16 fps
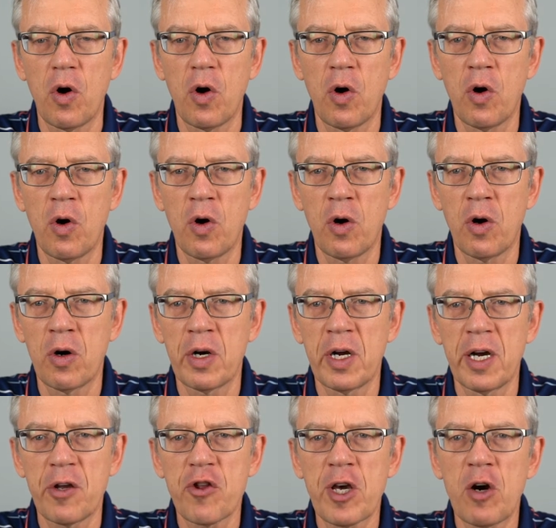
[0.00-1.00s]

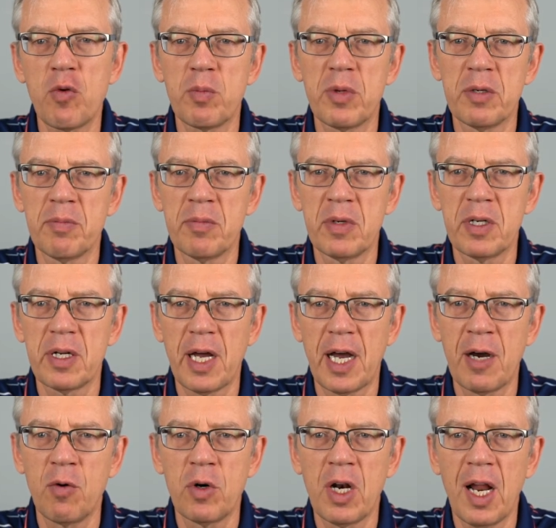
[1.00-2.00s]
or chciałbym,
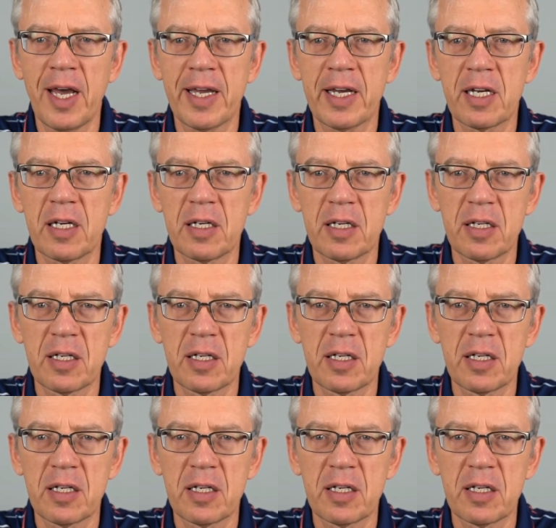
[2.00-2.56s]
I would like.